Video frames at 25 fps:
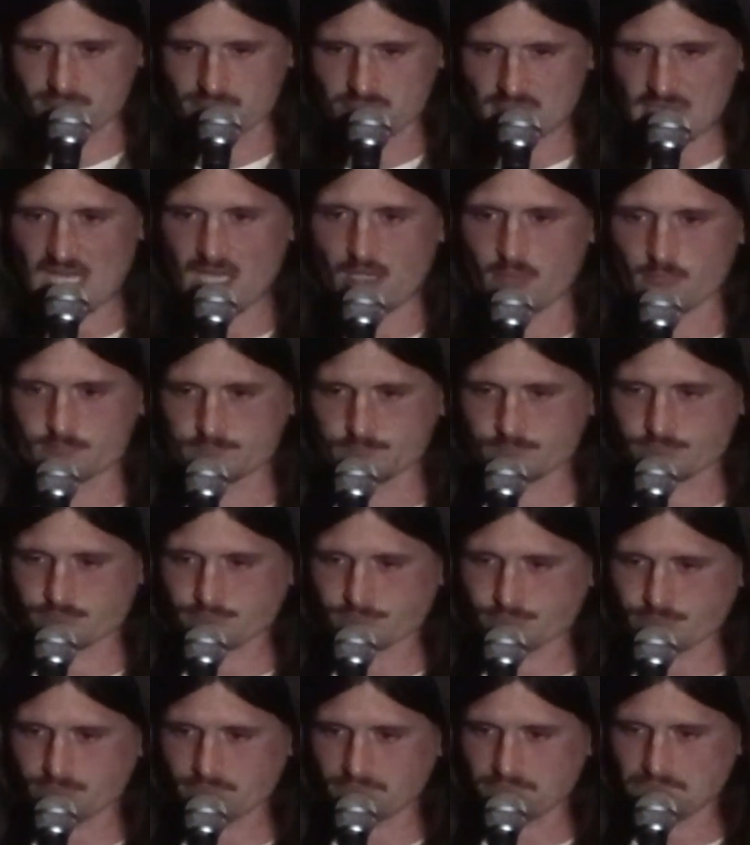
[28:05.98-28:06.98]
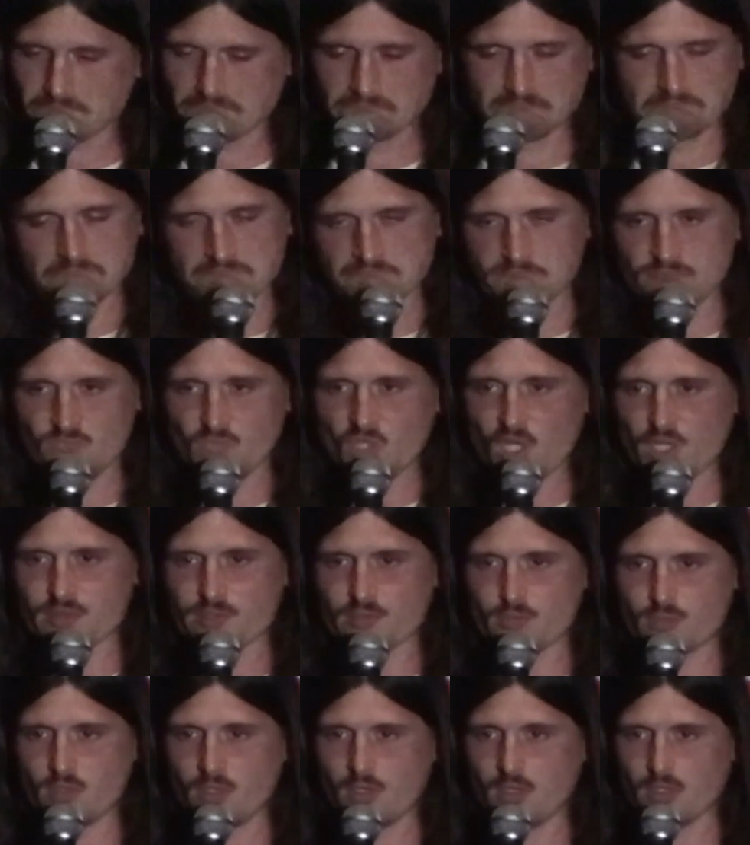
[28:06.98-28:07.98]
Now,
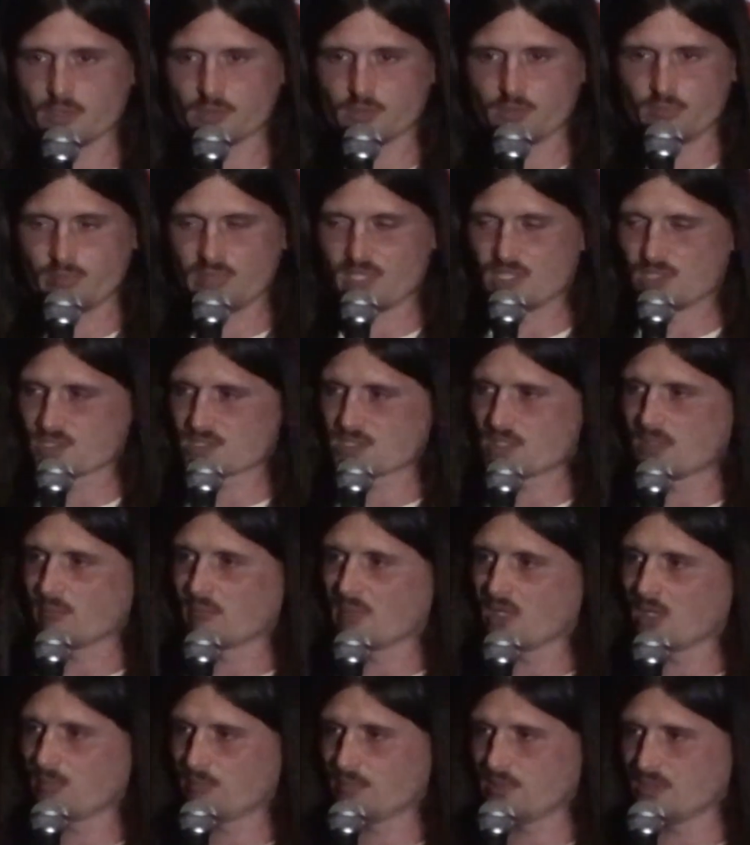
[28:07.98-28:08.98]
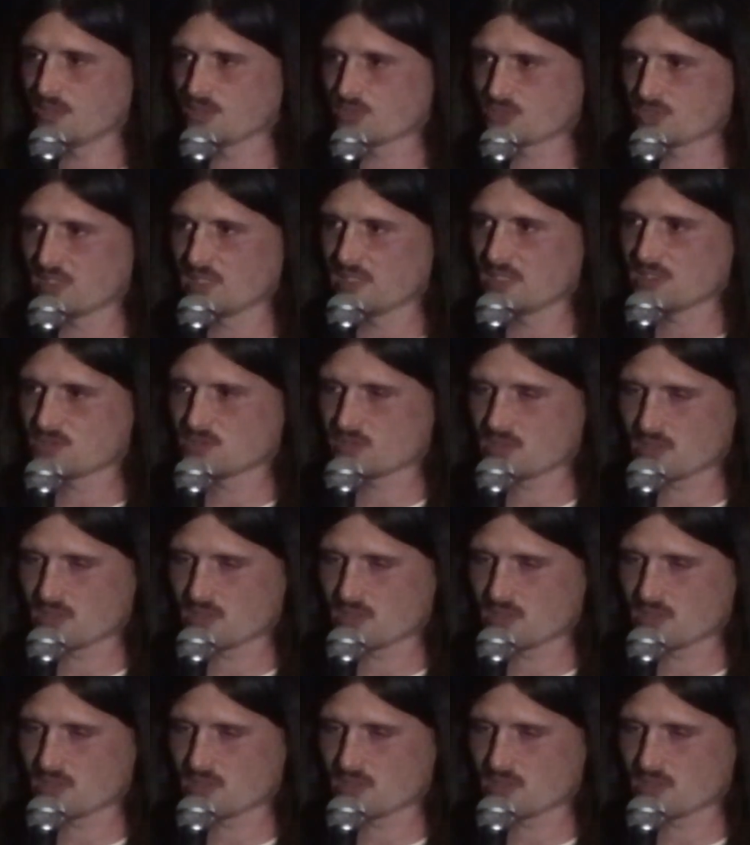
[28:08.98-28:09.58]
nothing wrong or embarrassing about being trans,